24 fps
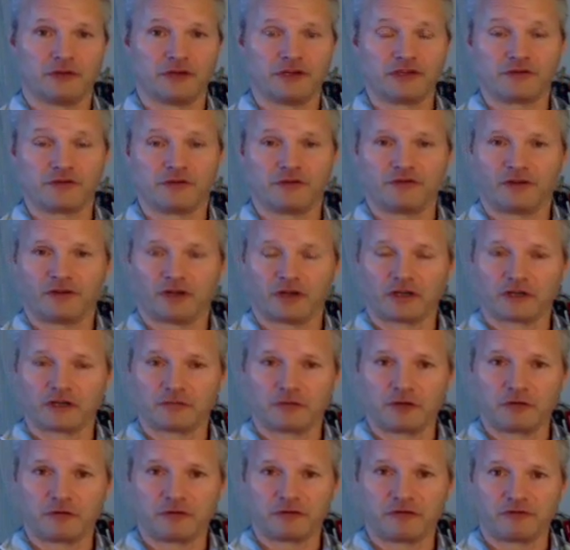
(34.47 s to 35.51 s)
which we've talked
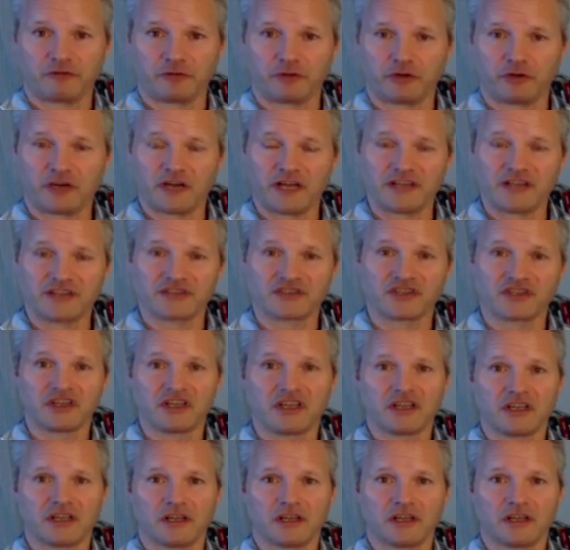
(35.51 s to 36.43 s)
about before, has